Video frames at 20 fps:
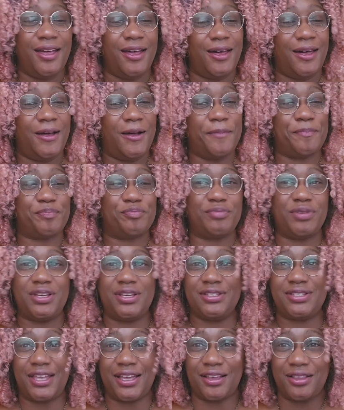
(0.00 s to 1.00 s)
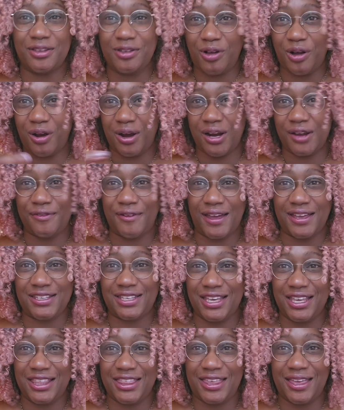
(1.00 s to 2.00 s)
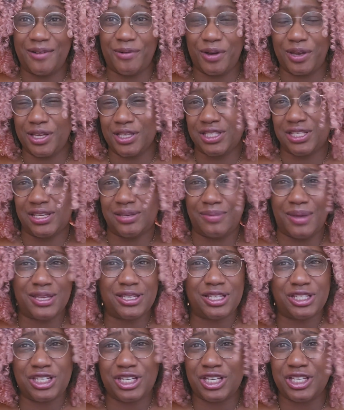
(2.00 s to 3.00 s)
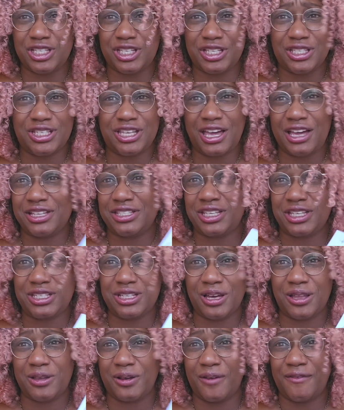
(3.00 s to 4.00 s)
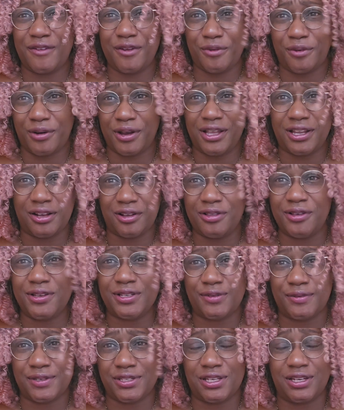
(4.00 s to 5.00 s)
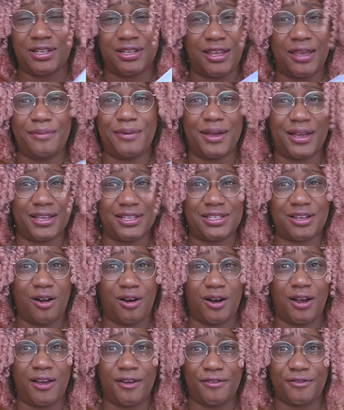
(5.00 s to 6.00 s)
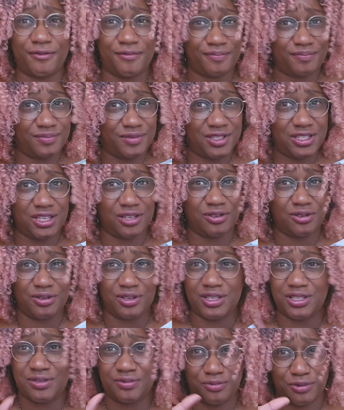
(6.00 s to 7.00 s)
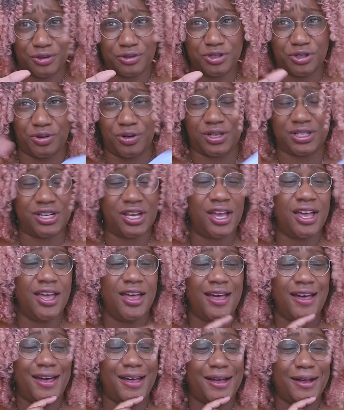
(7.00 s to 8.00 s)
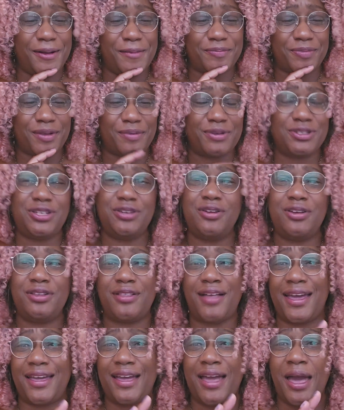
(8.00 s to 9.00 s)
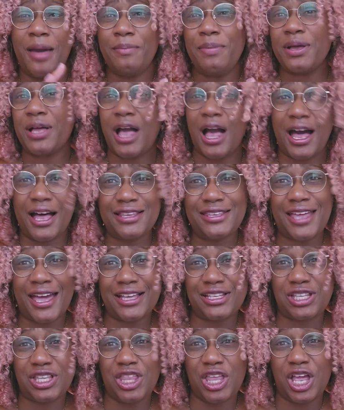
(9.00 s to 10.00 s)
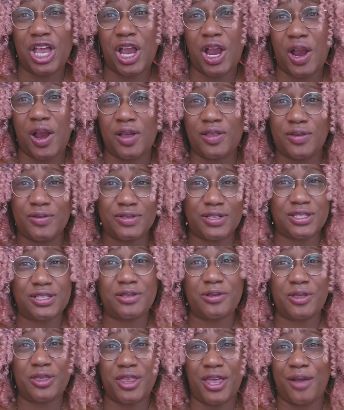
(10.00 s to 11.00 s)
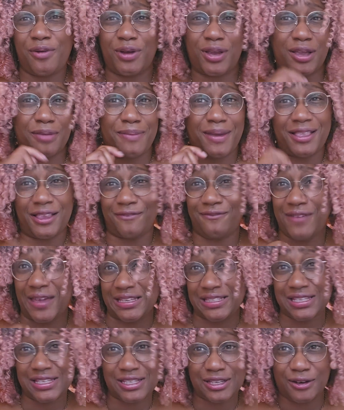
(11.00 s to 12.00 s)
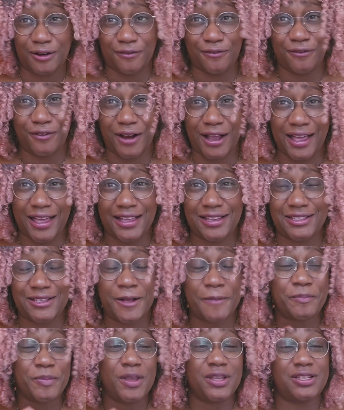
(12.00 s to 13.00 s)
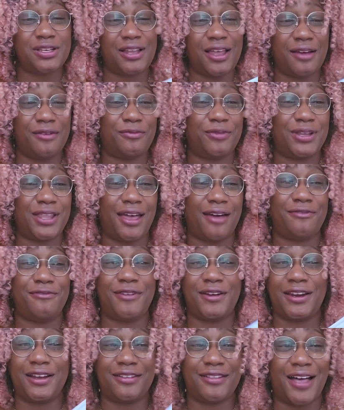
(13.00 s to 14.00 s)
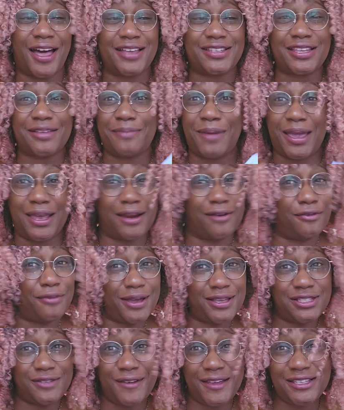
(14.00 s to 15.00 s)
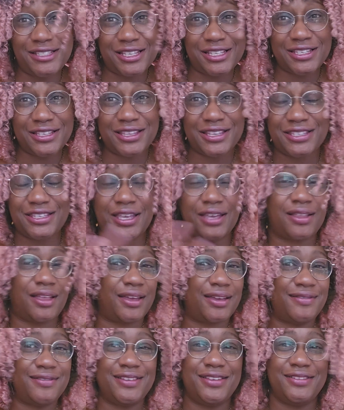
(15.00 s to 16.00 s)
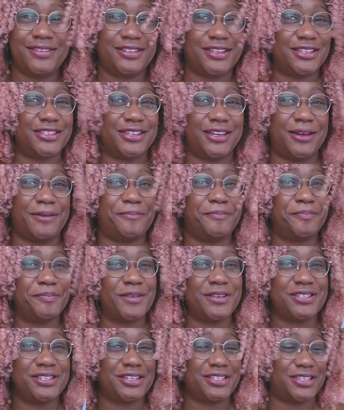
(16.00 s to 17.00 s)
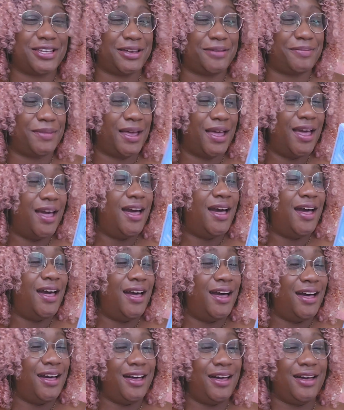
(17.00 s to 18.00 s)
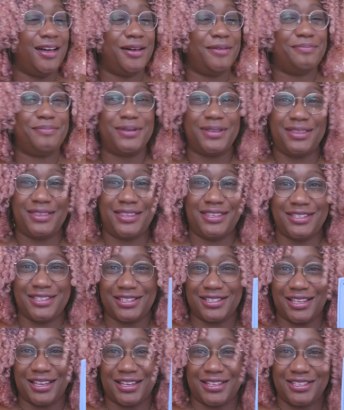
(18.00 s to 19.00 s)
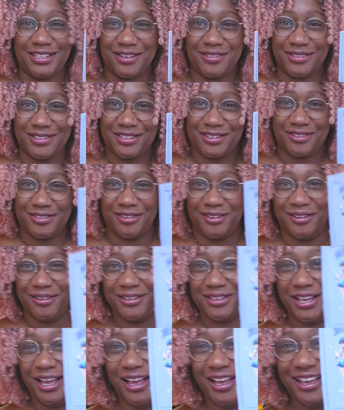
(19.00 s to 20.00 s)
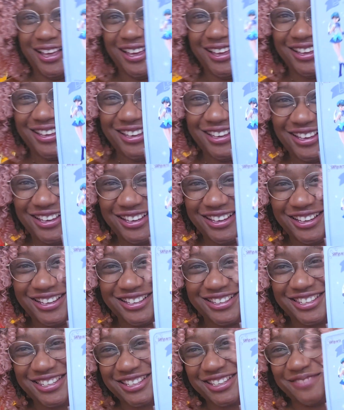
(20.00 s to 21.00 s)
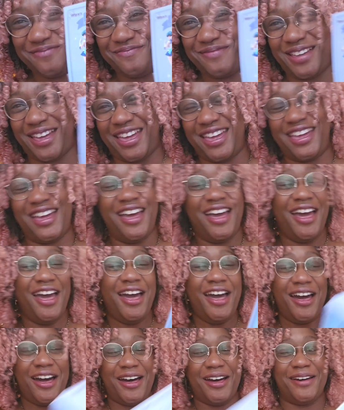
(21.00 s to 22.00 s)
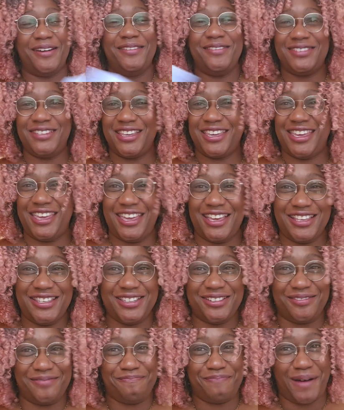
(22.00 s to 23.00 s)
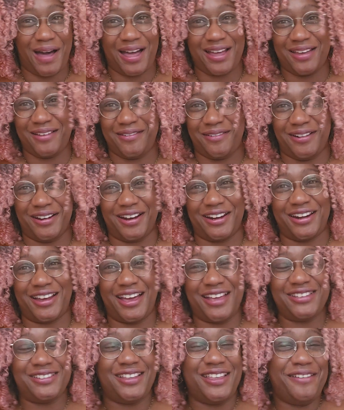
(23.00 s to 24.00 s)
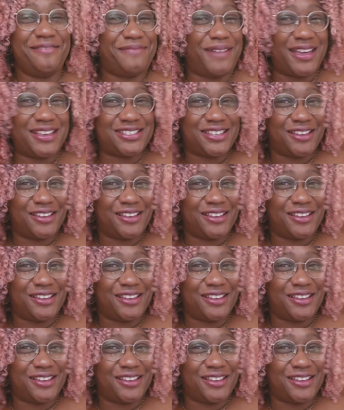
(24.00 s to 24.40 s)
But it was like a little RFID thing where you could send messages and text each other if you were in a close vicinity, because RF signal is real short. But you could like put contacts in there, and there's this little thing where you could make the faces of your friends. So we'd have fun in class, like making everybody's faces in the thing. Like it was a good time. It was a good time. But this looks like a secret sender to me. It was a kid's pocket organizer. They don't make